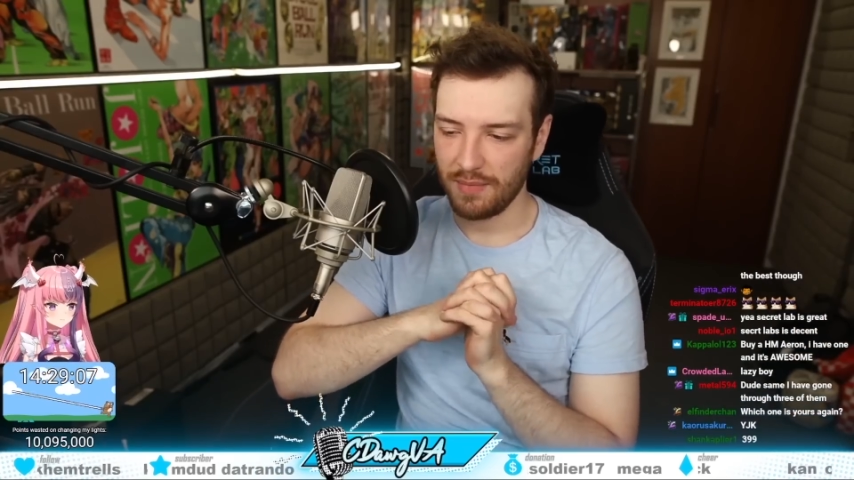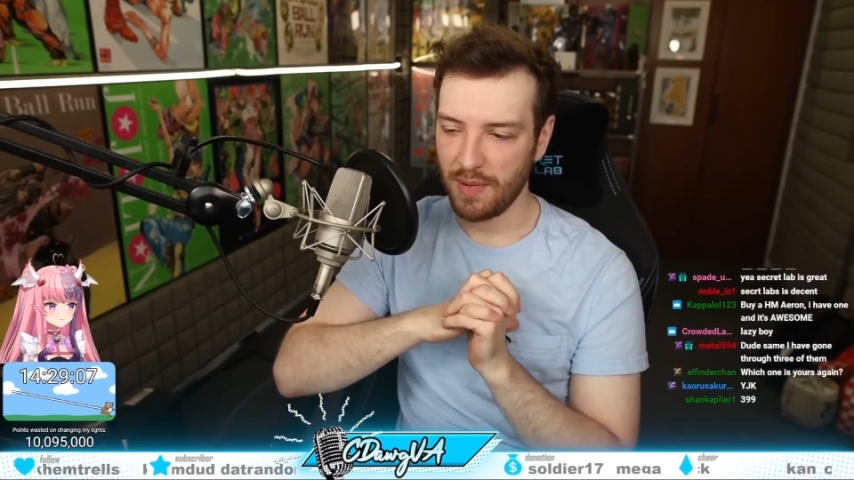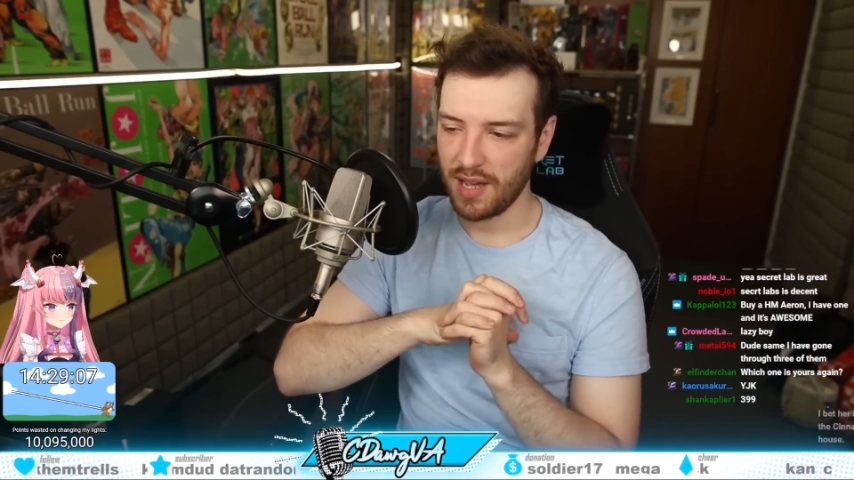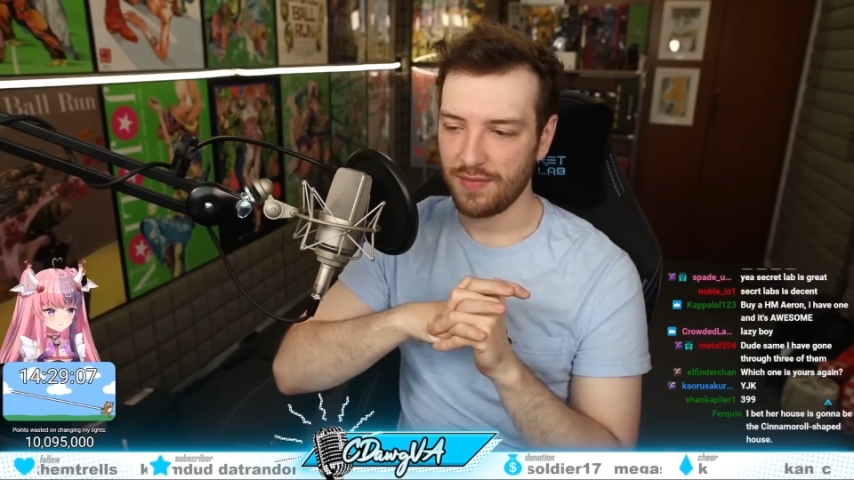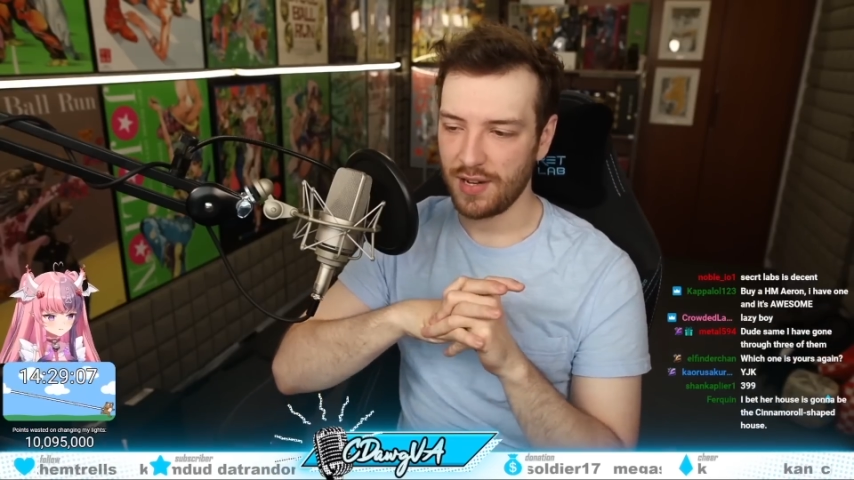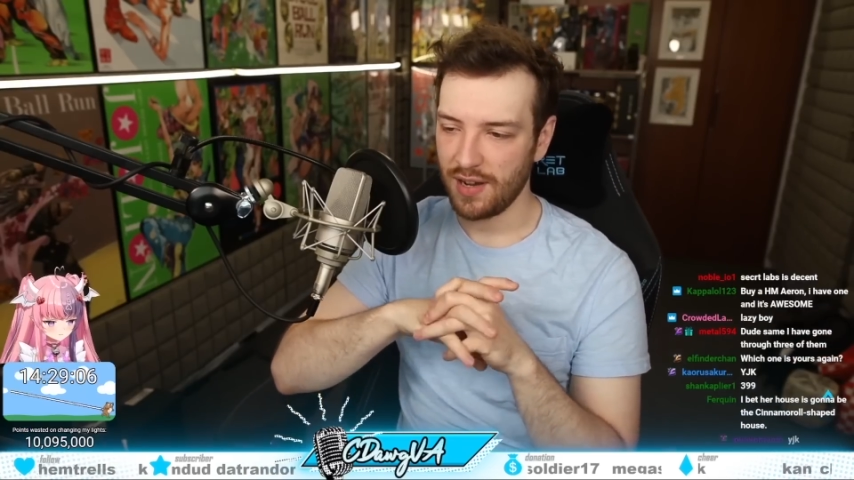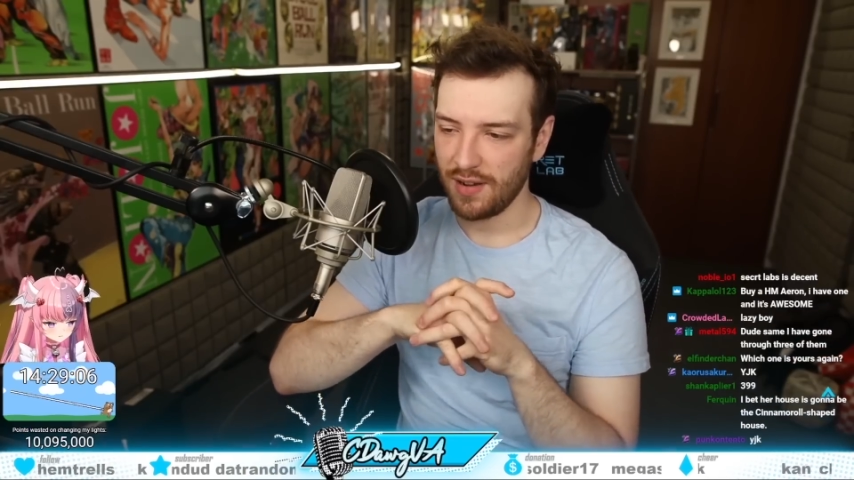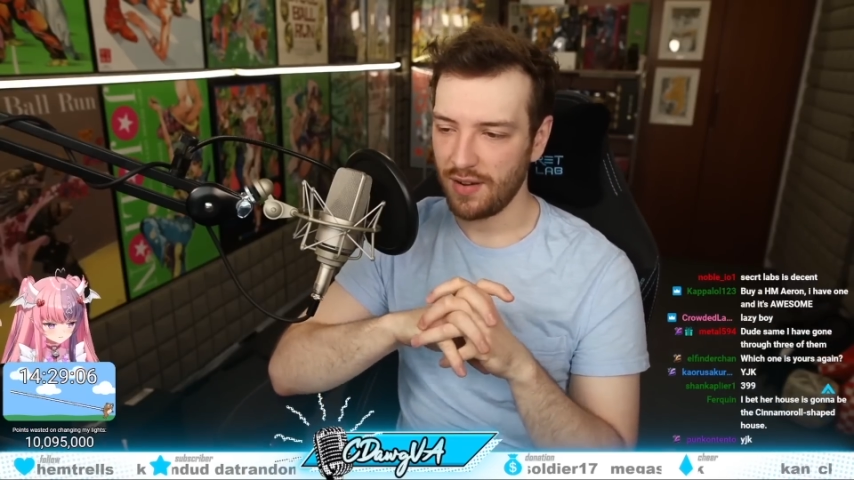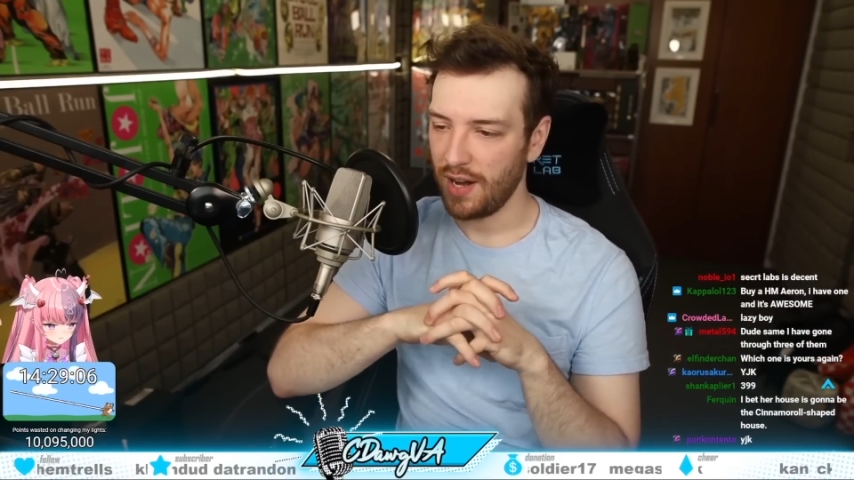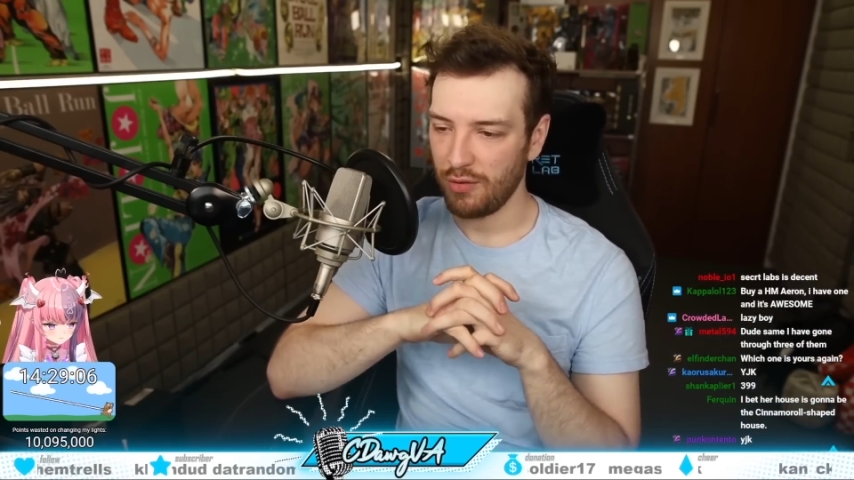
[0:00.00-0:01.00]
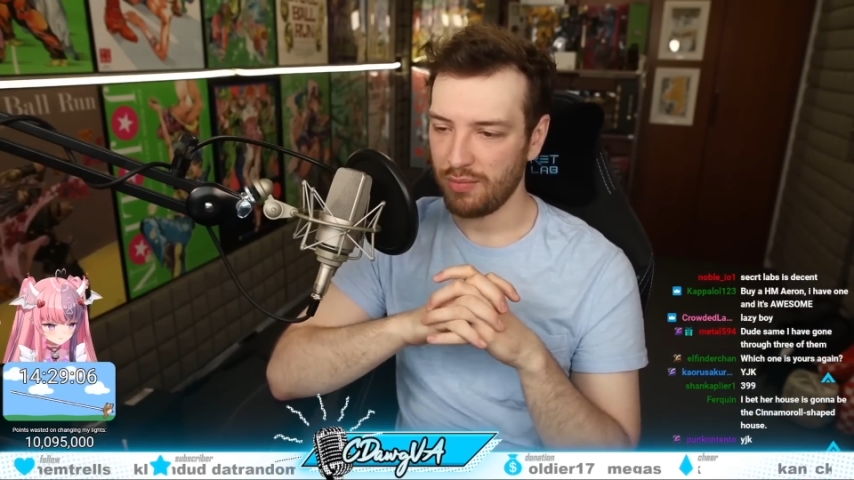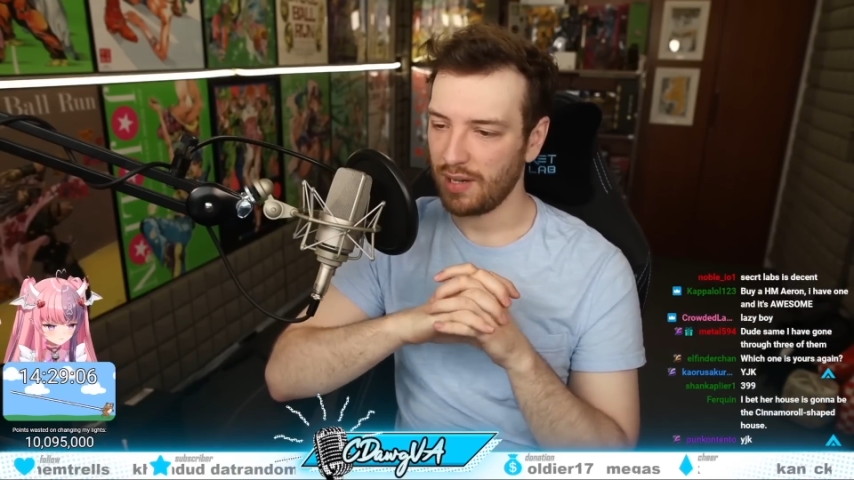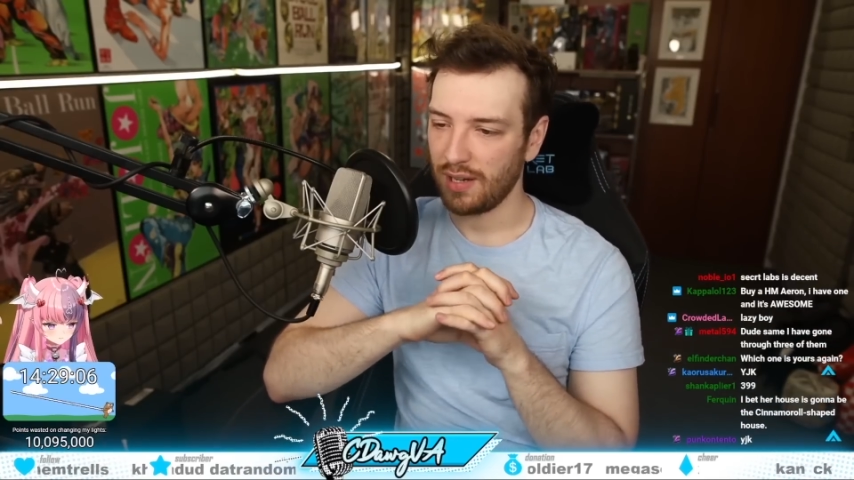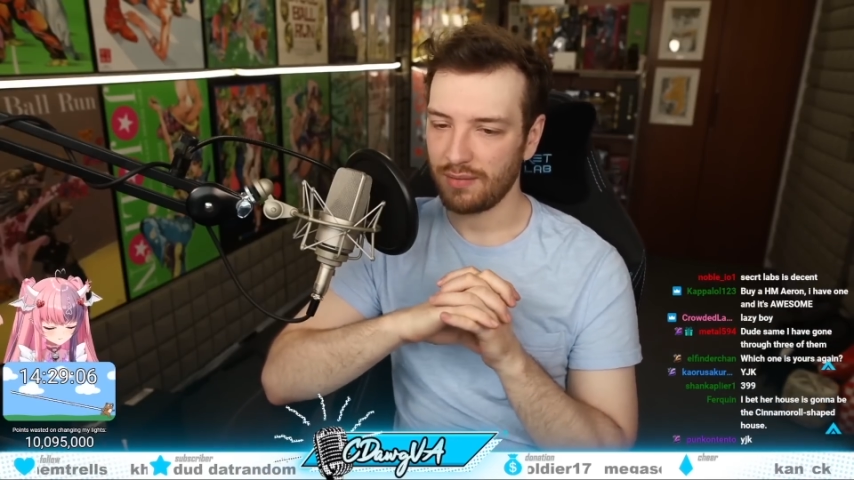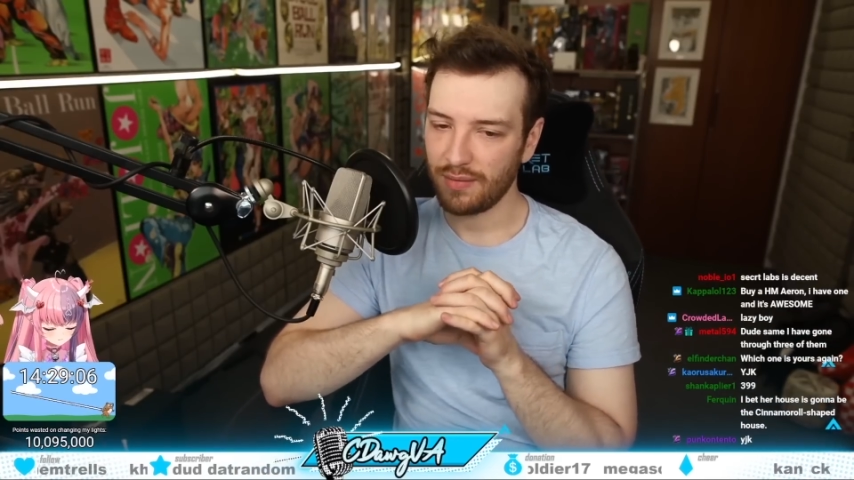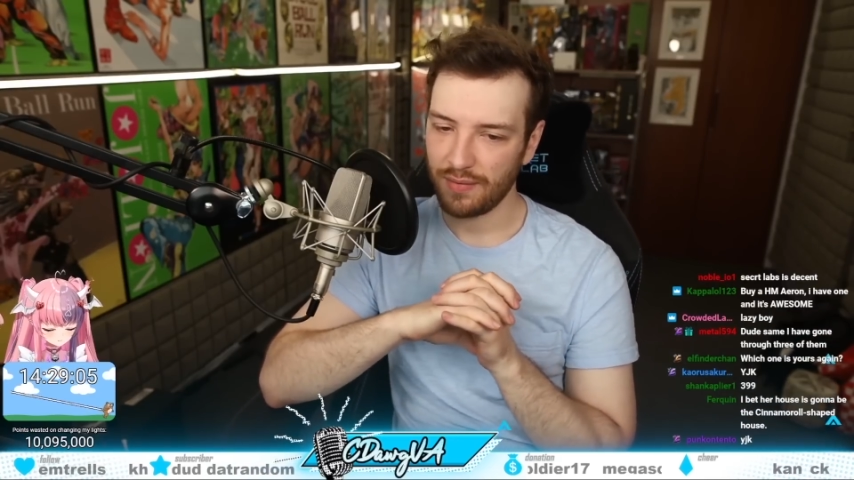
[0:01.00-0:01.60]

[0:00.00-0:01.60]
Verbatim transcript: would make a video and it would make like